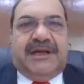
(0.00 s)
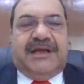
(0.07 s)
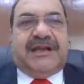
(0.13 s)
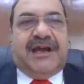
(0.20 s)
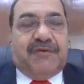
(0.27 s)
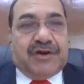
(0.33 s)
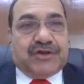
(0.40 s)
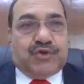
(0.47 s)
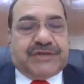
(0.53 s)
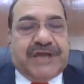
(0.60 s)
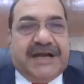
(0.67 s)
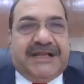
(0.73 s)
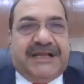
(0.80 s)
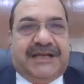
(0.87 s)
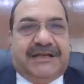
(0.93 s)
In our
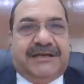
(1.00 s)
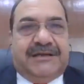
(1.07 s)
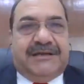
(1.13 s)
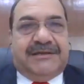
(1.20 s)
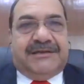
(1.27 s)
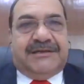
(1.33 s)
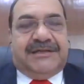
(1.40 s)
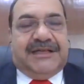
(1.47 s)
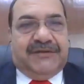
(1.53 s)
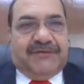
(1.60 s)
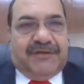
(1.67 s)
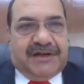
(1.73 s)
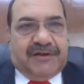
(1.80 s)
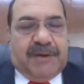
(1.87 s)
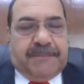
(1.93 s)
society,
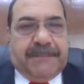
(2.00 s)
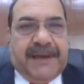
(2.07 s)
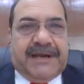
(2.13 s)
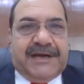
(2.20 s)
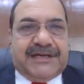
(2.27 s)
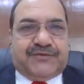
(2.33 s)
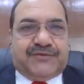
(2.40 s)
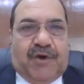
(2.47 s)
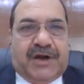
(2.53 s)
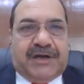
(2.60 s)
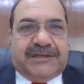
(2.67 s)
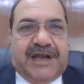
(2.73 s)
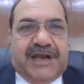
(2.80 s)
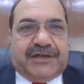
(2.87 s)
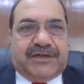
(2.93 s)
even our parents
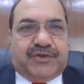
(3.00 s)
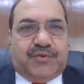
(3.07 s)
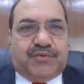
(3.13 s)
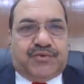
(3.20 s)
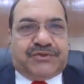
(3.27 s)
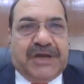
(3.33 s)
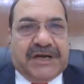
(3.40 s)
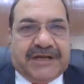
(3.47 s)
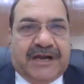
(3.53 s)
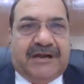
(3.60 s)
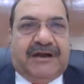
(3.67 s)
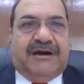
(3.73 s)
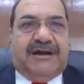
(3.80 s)
want that you settle